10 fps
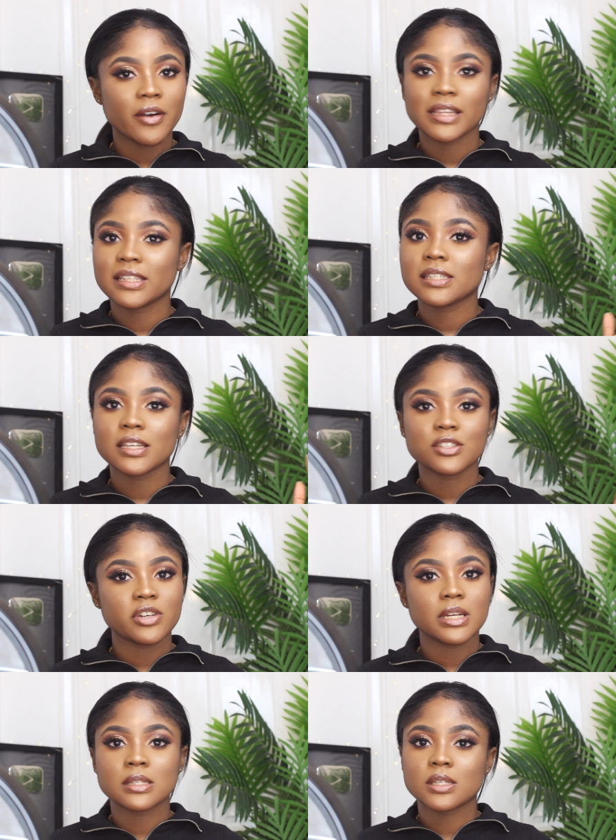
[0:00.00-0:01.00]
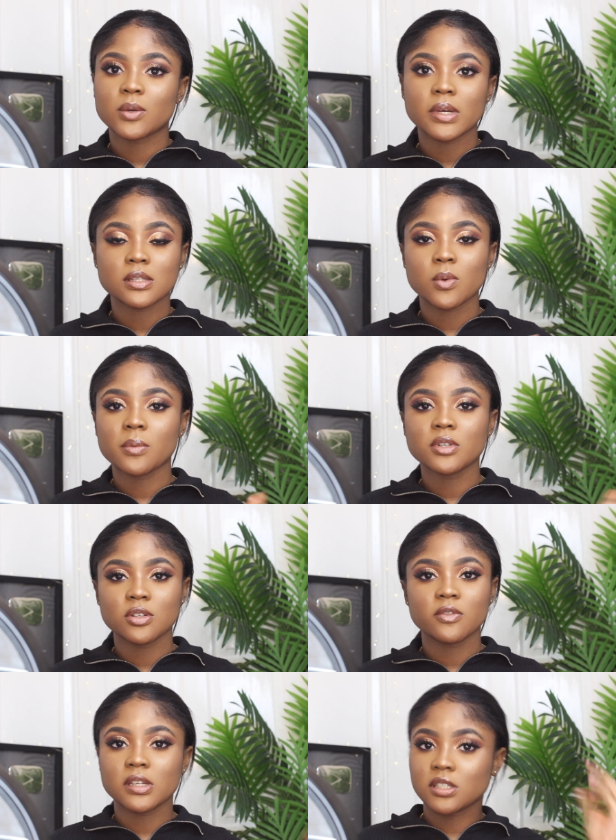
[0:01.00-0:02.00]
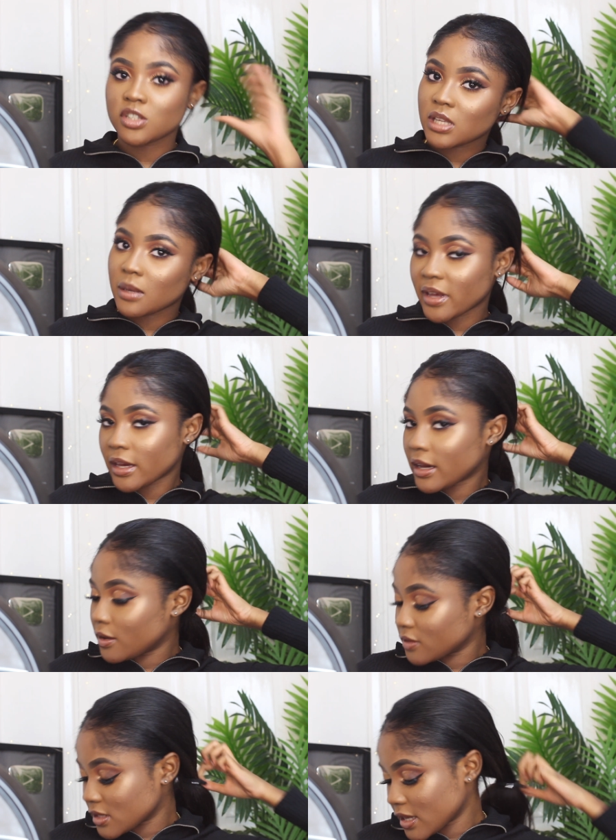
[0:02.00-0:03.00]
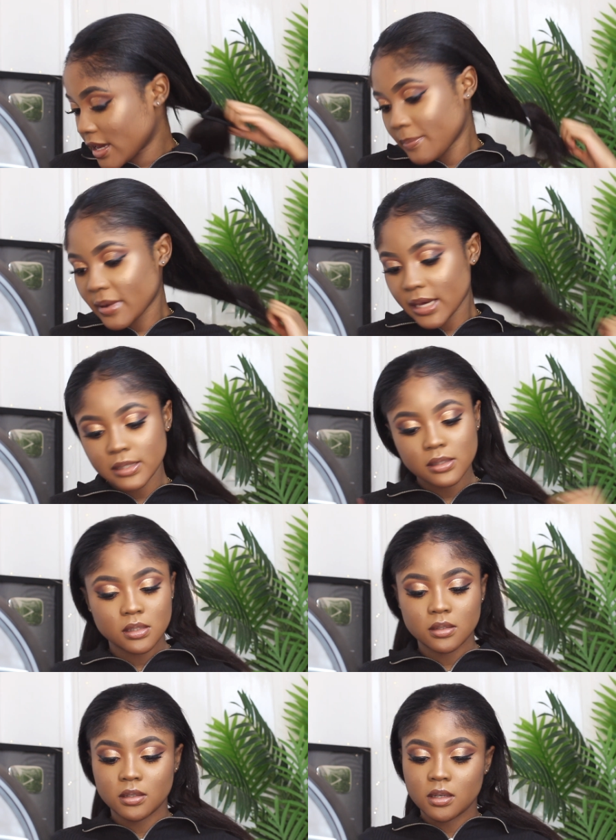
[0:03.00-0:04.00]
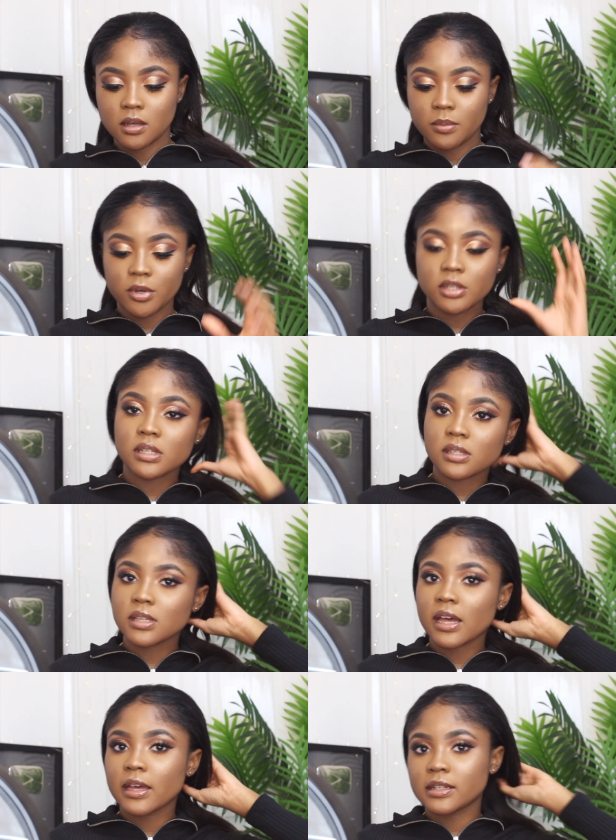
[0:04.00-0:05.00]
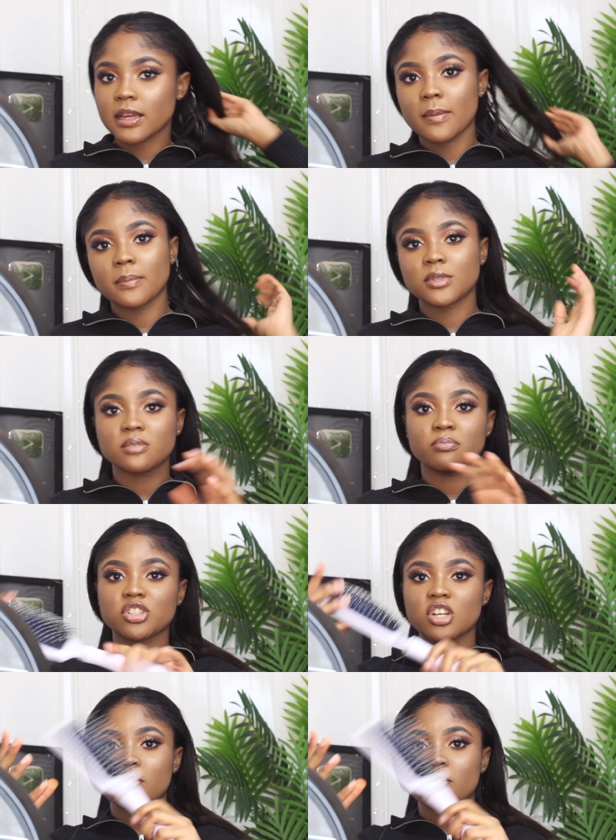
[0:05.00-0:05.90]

All right, let's get straight into it. So what I'm gonna do first is just take my hair out of this hairband, put it to the side and just brush